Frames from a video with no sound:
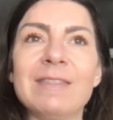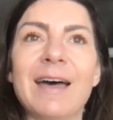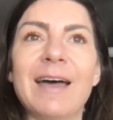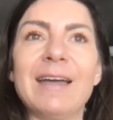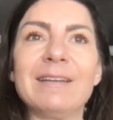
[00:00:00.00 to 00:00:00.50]

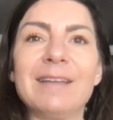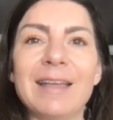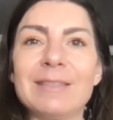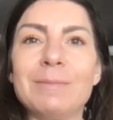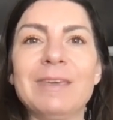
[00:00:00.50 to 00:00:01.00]
that
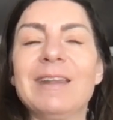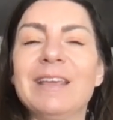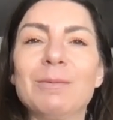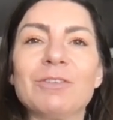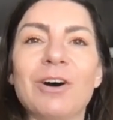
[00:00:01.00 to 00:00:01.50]
at the
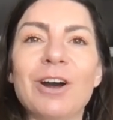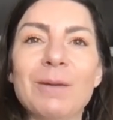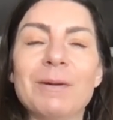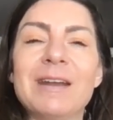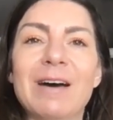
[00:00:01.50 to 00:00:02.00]
beginning it was
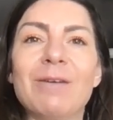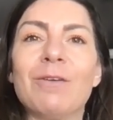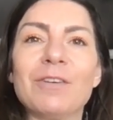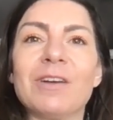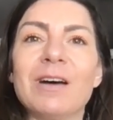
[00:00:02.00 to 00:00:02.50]
hard, but now
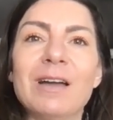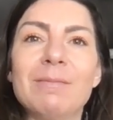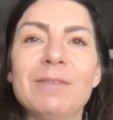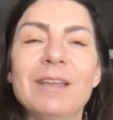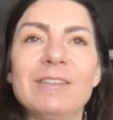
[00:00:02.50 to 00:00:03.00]
over
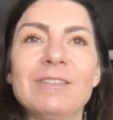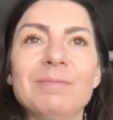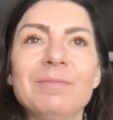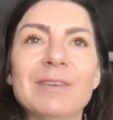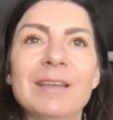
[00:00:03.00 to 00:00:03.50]
time it's,
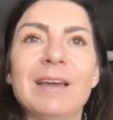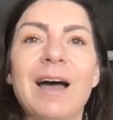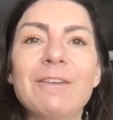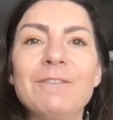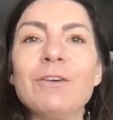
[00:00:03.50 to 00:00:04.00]

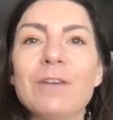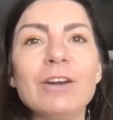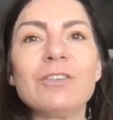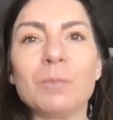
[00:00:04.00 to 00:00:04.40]
I feel very